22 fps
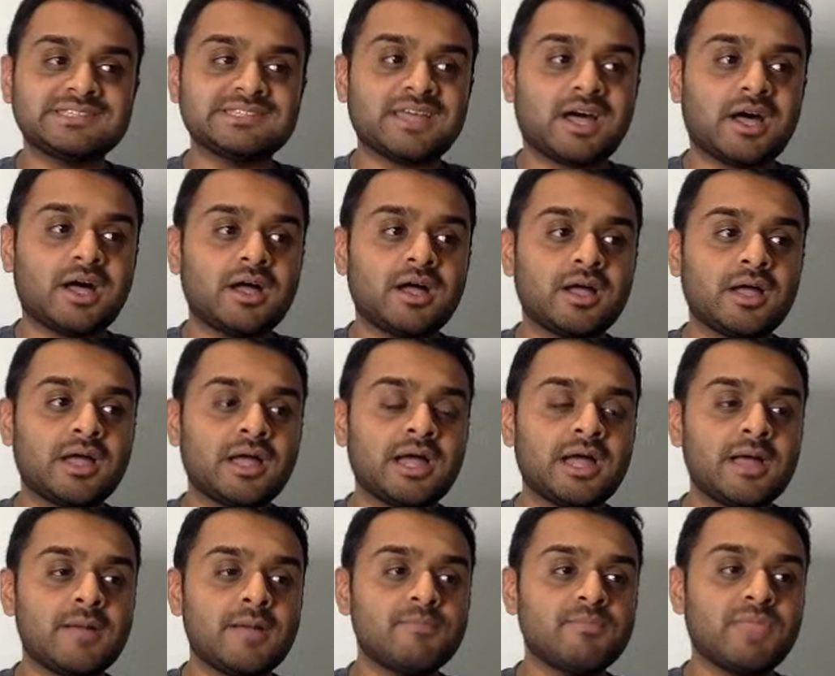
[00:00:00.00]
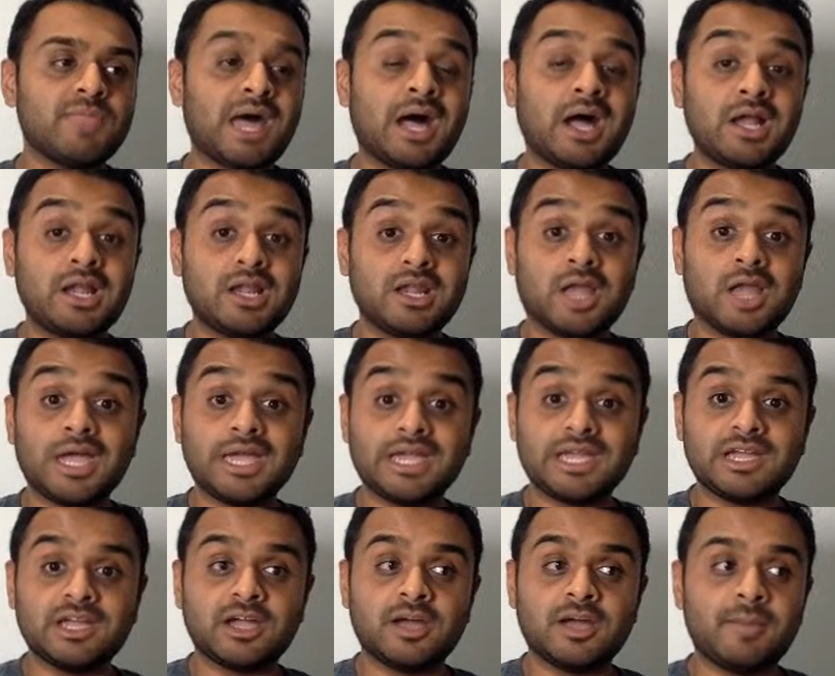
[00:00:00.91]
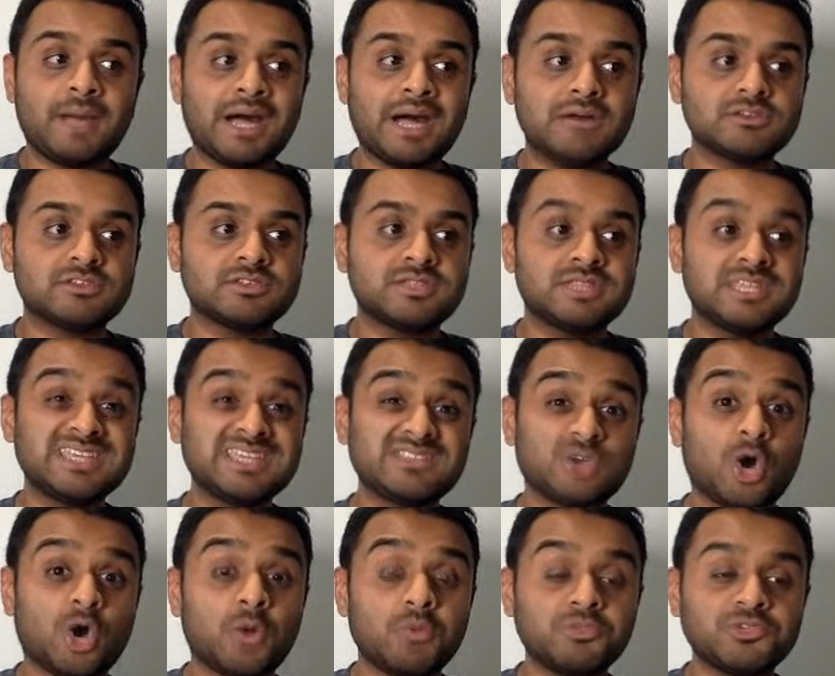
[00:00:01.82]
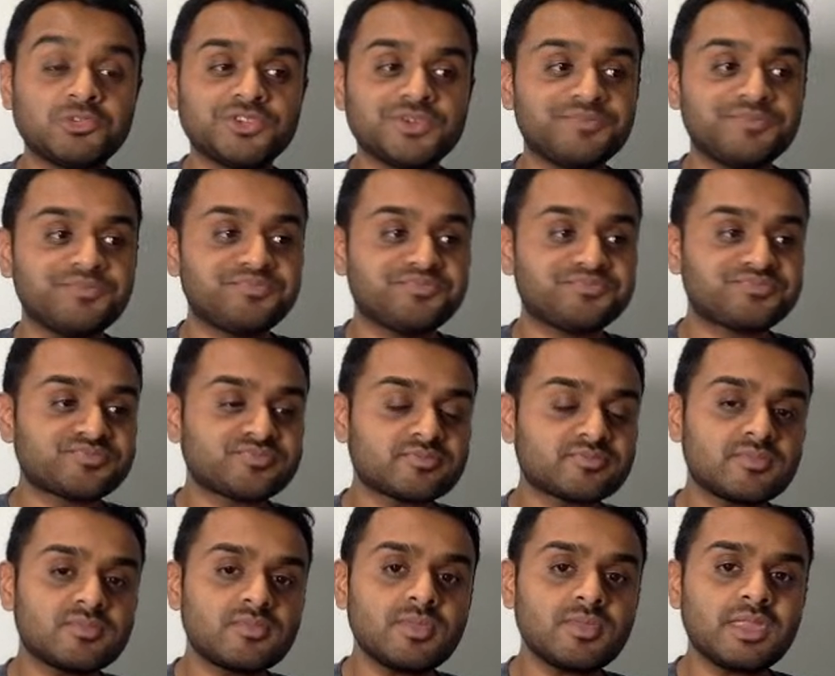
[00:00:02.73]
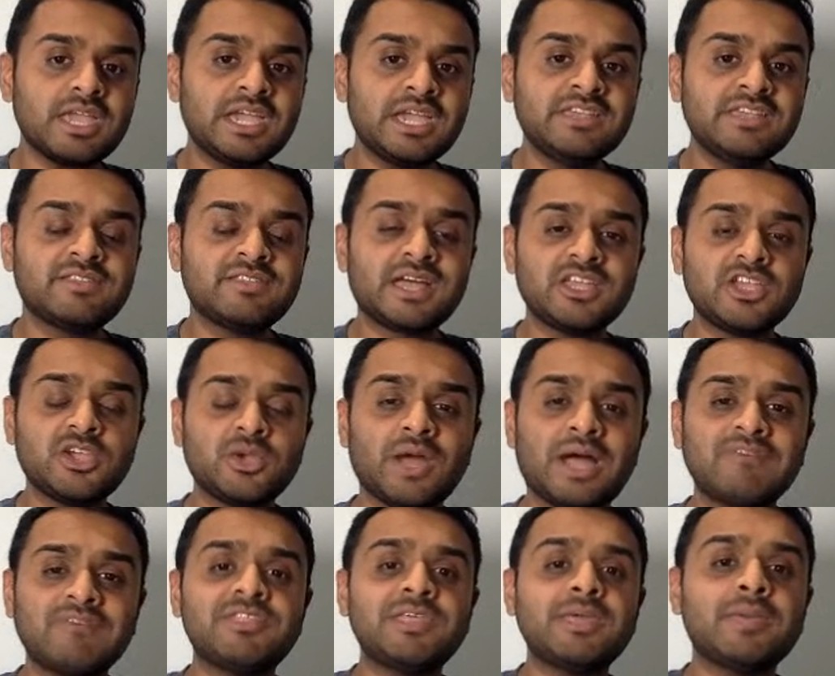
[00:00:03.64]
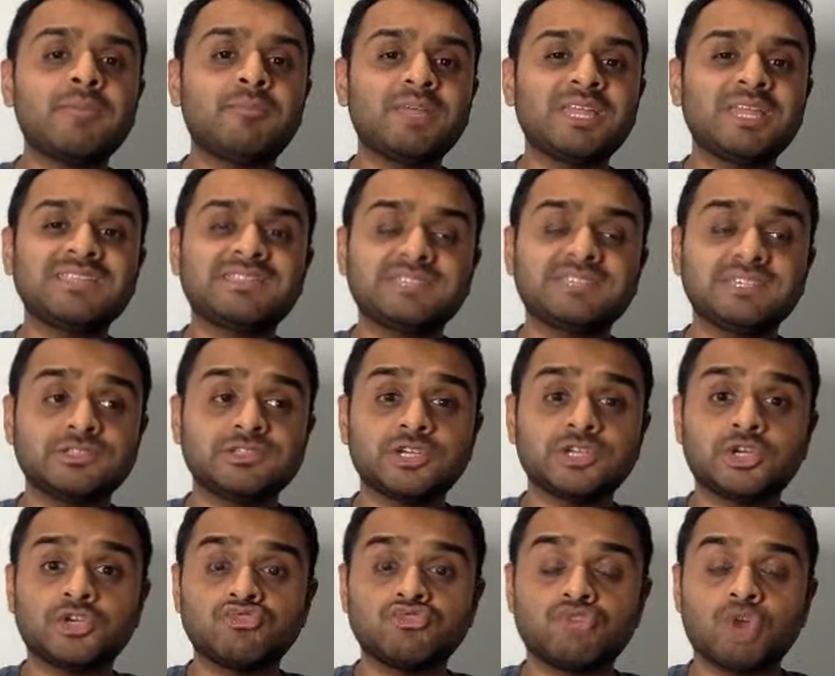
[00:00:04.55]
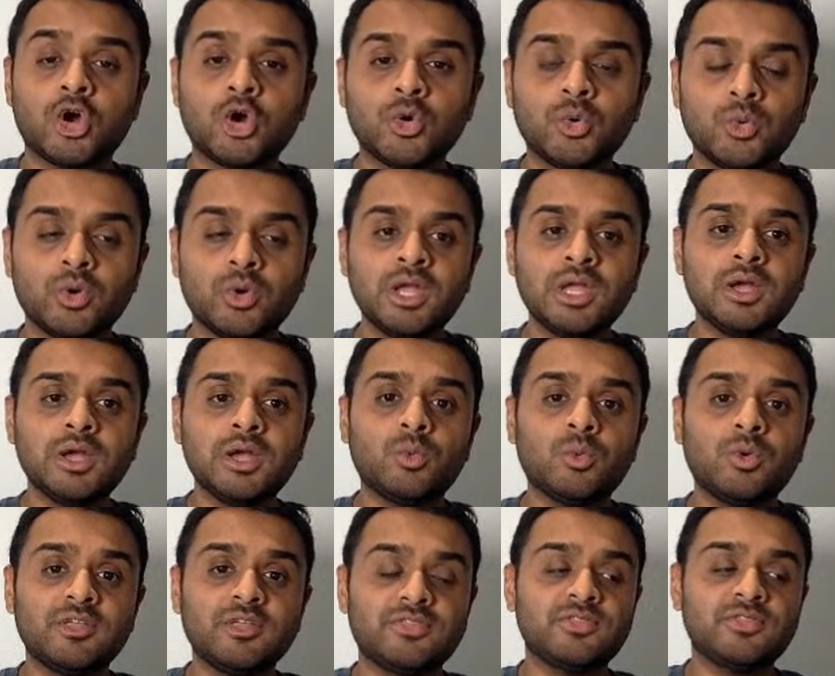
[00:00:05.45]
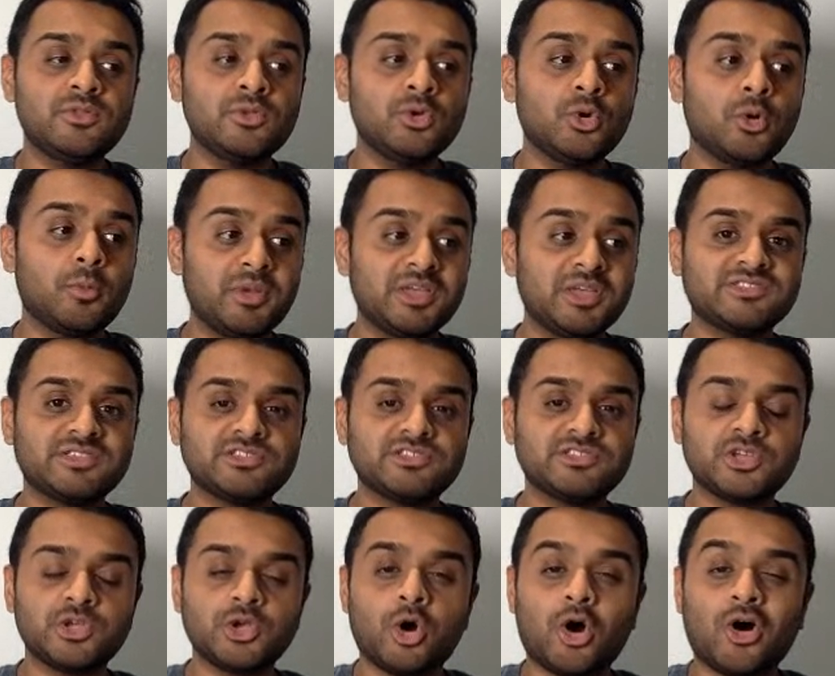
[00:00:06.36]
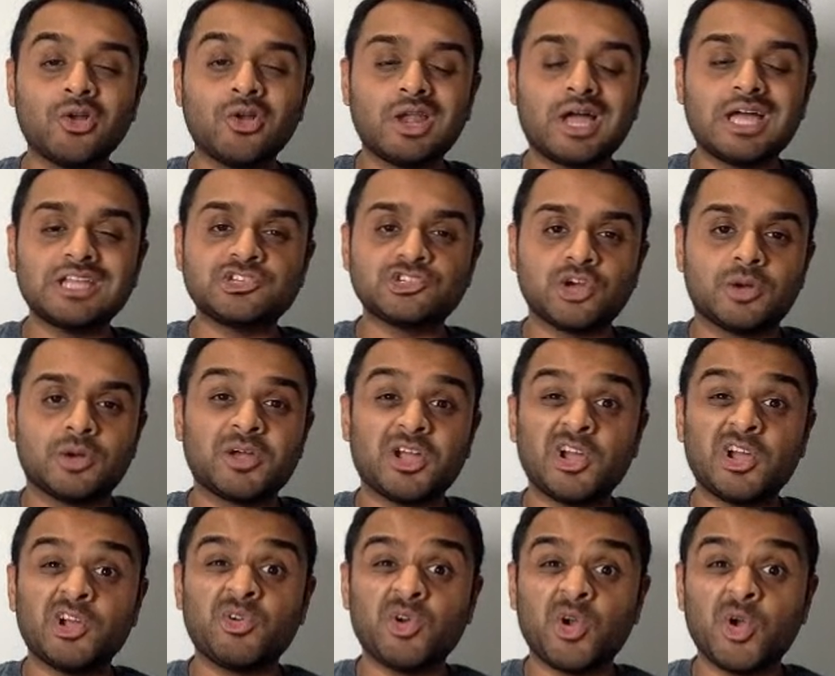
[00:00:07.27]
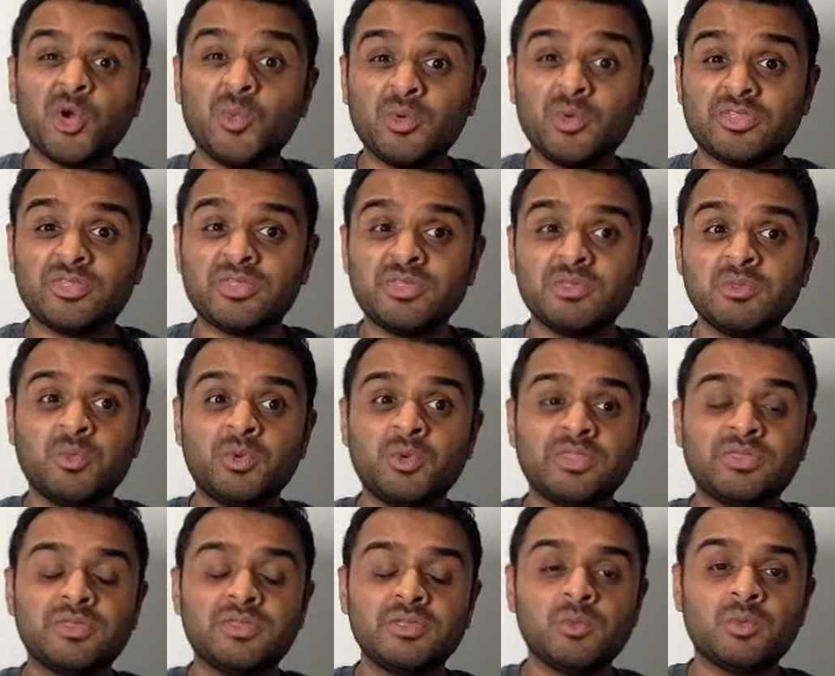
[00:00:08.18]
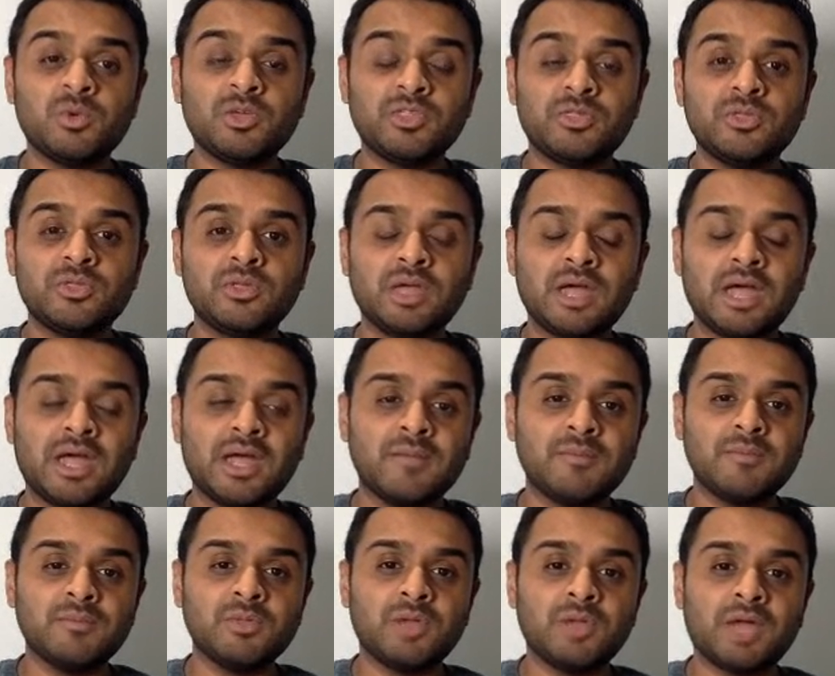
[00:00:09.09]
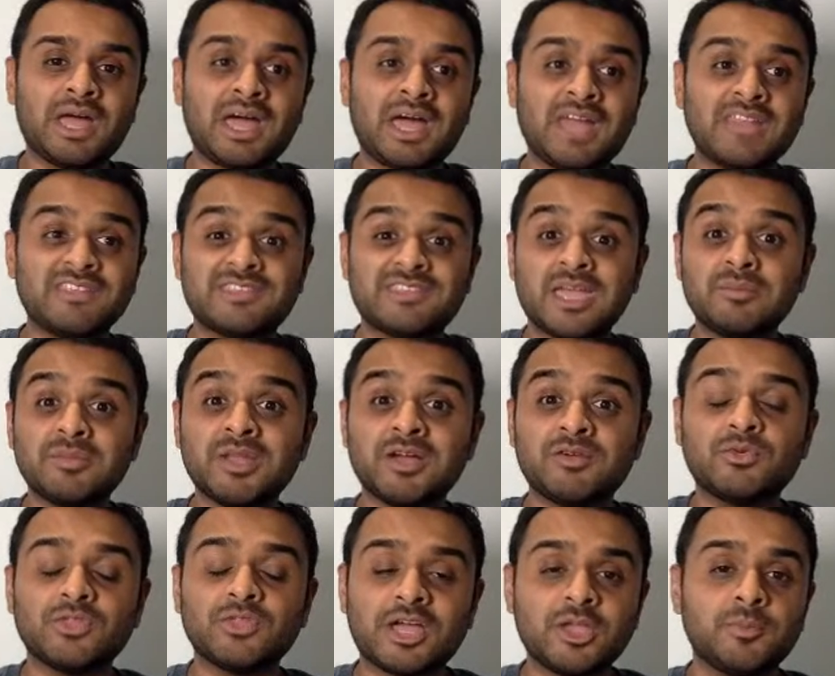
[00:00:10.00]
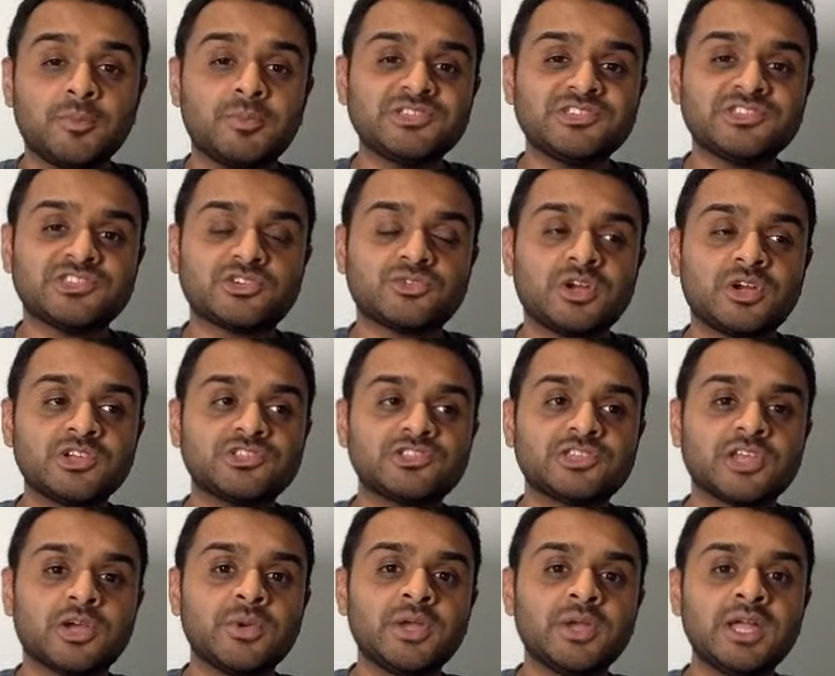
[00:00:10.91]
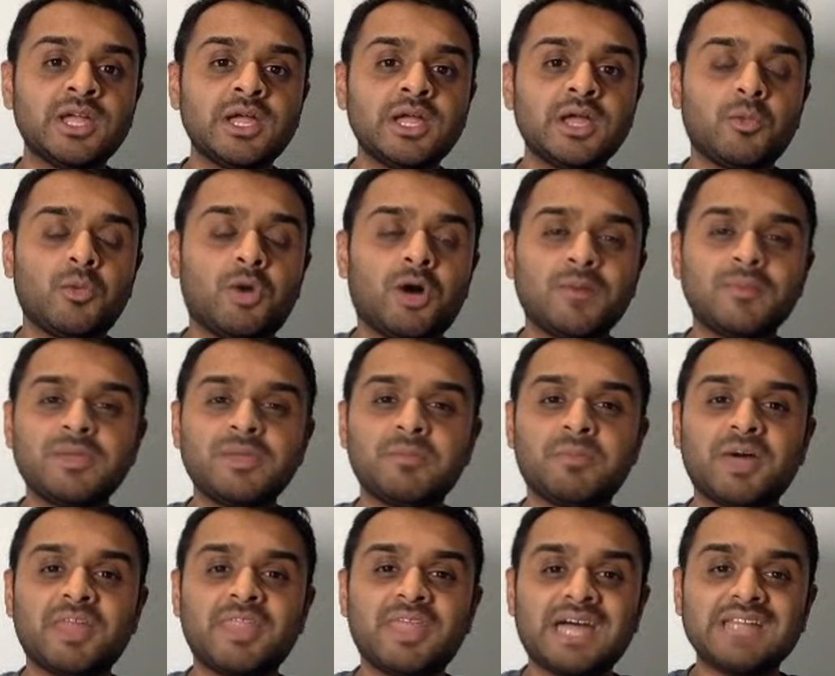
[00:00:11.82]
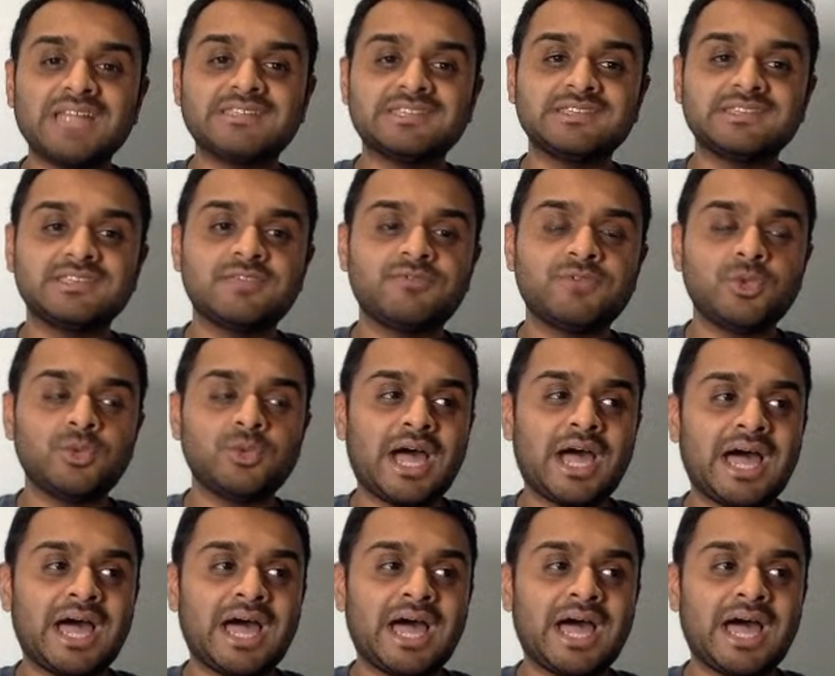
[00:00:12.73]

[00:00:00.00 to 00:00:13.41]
that I like about this option is that you have the ability to grow with your business. So your online shop can grow with at the same level that your business grows. So what I mean by that is if you